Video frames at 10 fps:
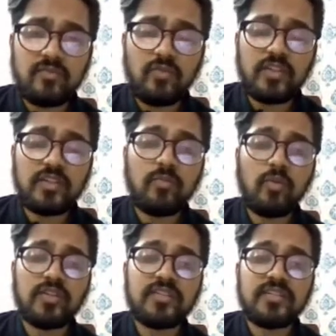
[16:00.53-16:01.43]
What are the
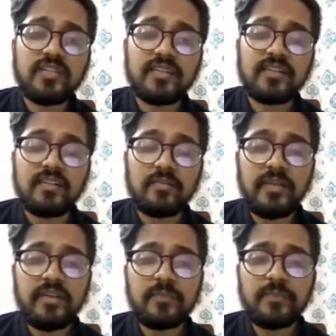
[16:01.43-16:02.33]
policies that the government
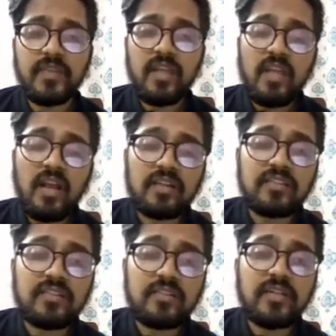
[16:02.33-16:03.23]

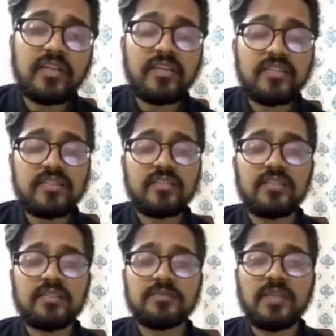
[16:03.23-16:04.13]
is
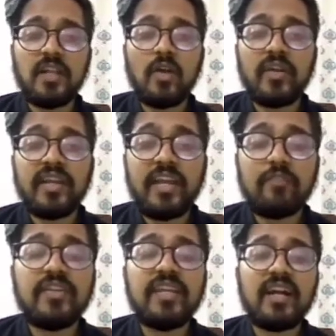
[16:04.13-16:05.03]
allowing
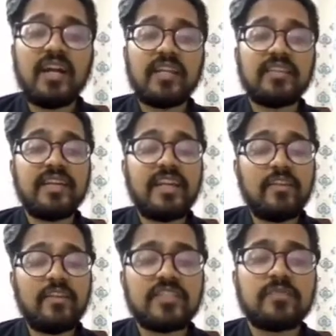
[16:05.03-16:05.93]
FDI, the
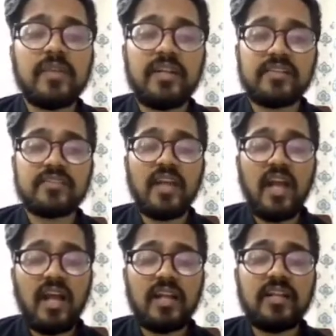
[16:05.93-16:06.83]
investments,
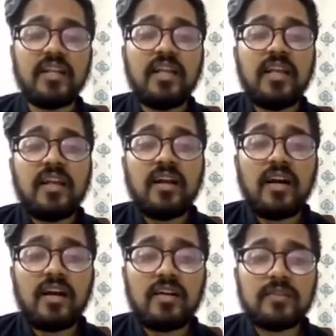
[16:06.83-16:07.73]
and
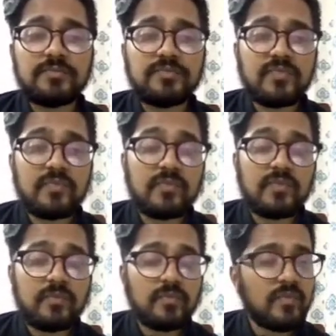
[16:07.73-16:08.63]
uh,
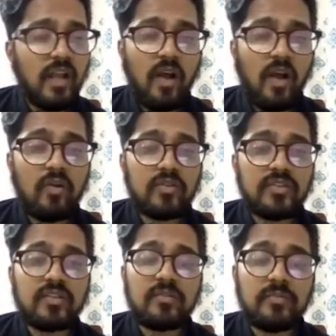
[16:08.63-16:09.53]
how the
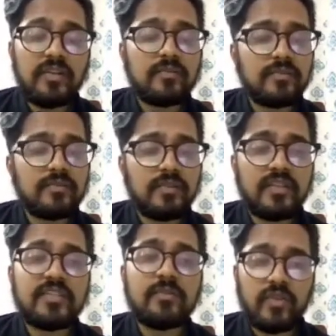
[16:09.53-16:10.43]
government
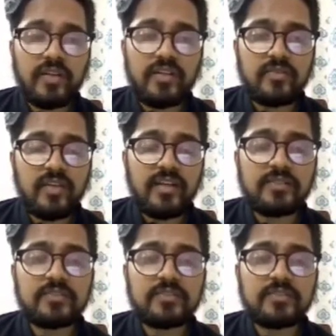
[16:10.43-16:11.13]
reciprocates, right?